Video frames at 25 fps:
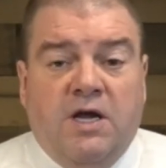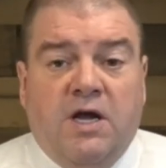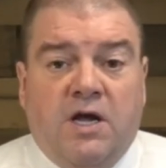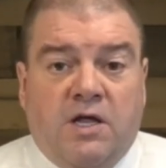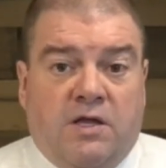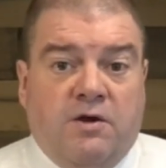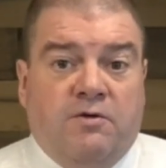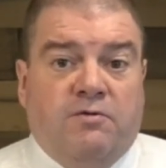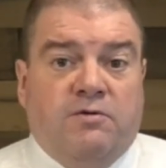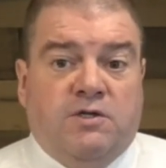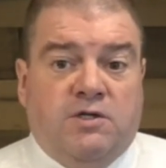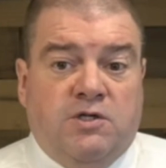
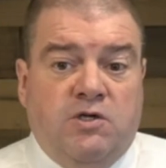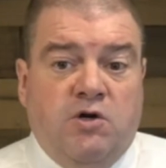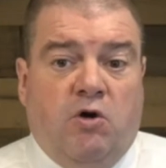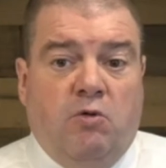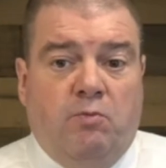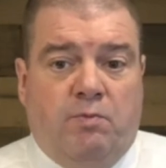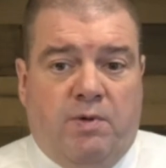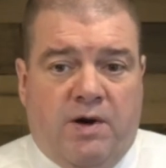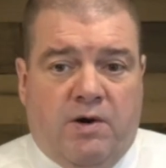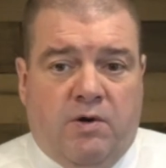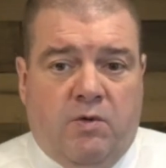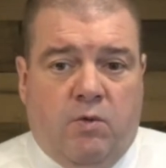there is no
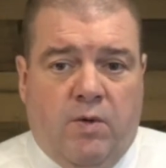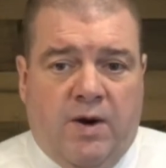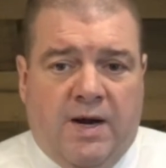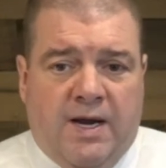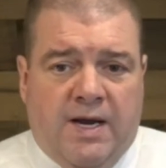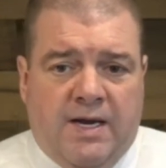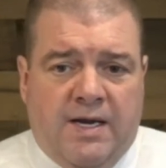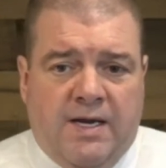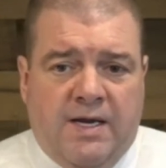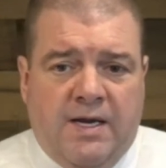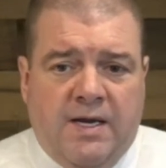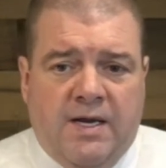better
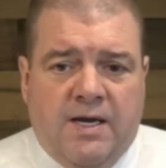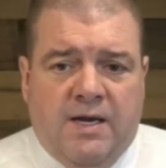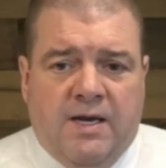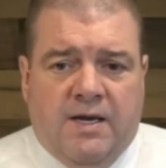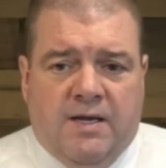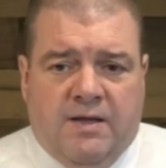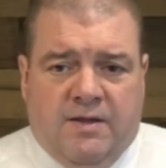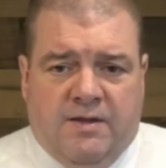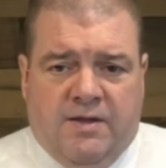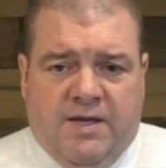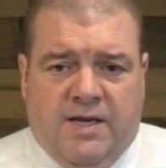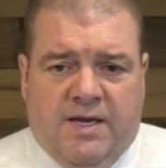way
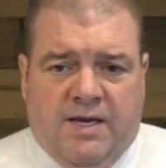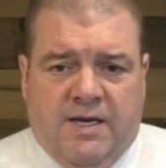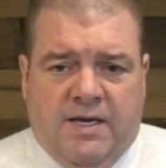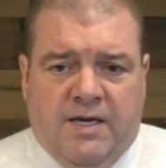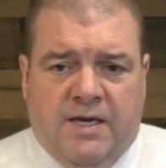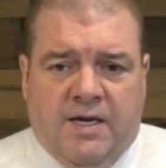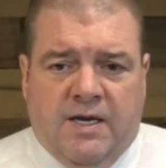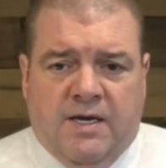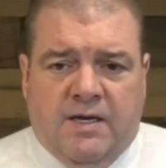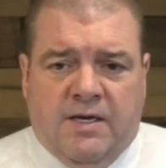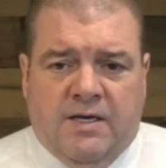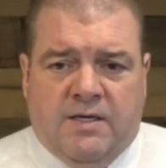than